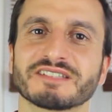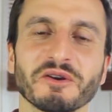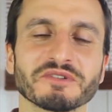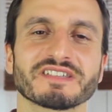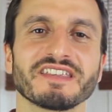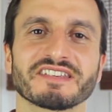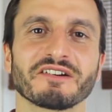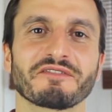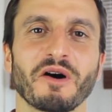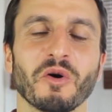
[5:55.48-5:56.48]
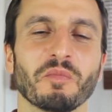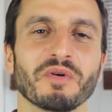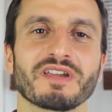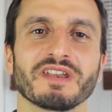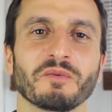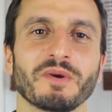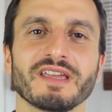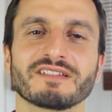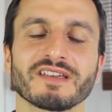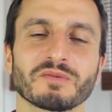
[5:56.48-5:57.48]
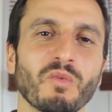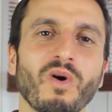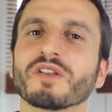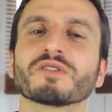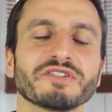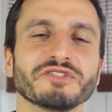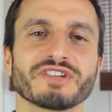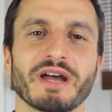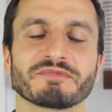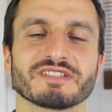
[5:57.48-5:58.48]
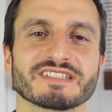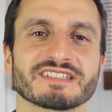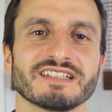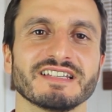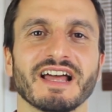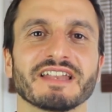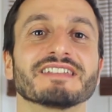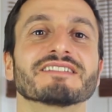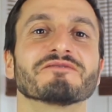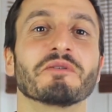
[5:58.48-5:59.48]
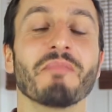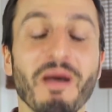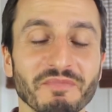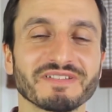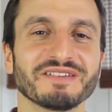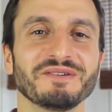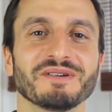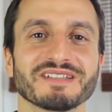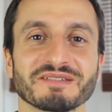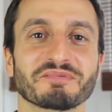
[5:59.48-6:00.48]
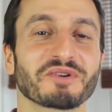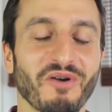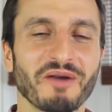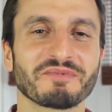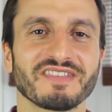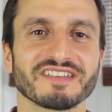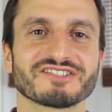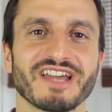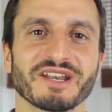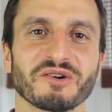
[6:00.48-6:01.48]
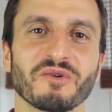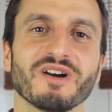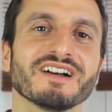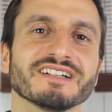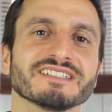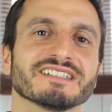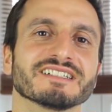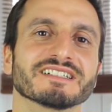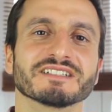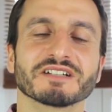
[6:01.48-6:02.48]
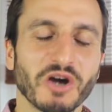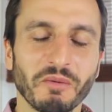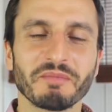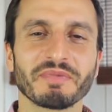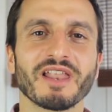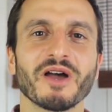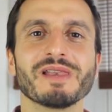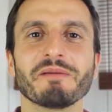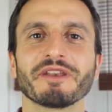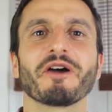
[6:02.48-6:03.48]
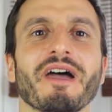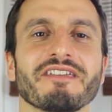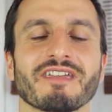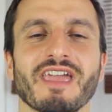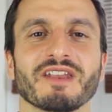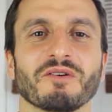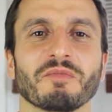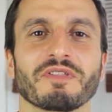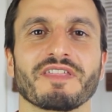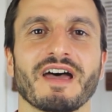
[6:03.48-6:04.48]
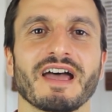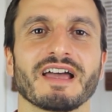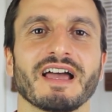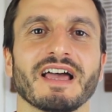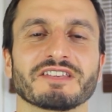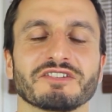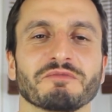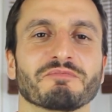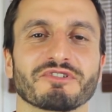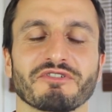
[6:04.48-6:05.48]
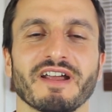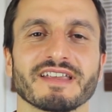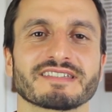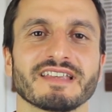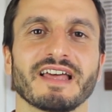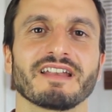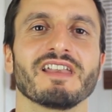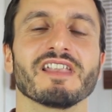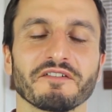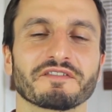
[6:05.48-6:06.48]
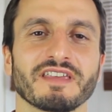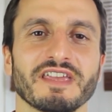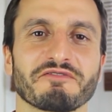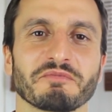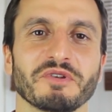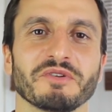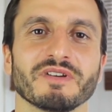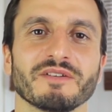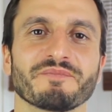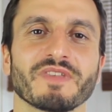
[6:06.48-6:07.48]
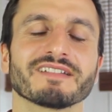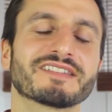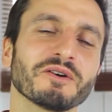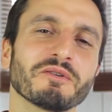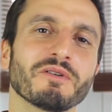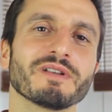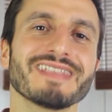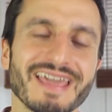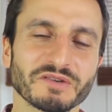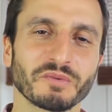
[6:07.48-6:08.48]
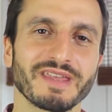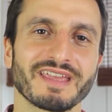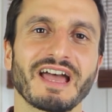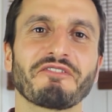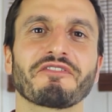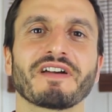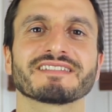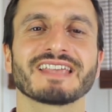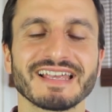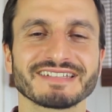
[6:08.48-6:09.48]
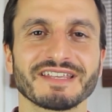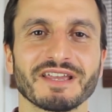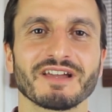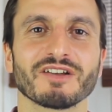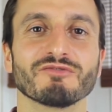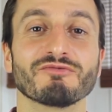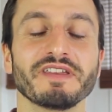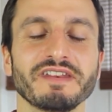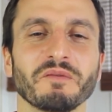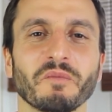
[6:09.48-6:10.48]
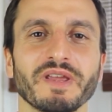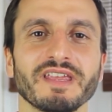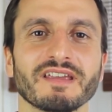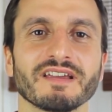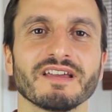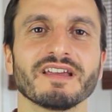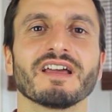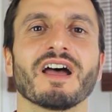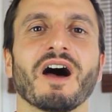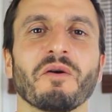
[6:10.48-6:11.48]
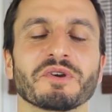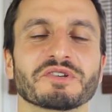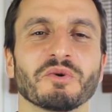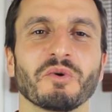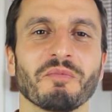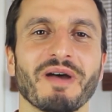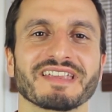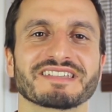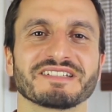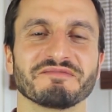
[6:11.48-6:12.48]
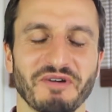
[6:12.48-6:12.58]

Don't set yourself the whole book in a week, just one or two chapters. And remember to subscribe to this channel. Comment below, let how you're getting on with that as you progress, and I love to hear from you. Until next week, have a fantastic reading week. I wish you all the best.